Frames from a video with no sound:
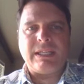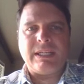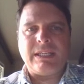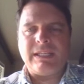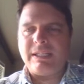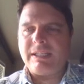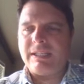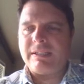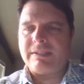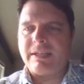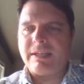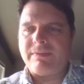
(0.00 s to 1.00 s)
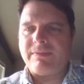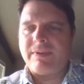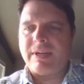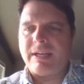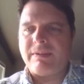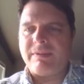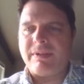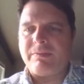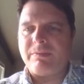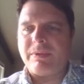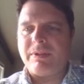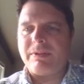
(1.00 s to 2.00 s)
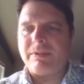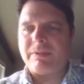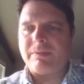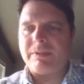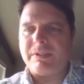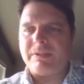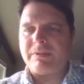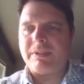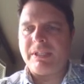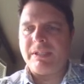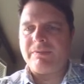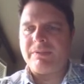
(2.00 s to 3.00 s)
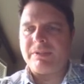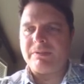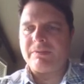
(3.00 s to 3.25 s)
And it is at 5 and 1/3, which it already gives you.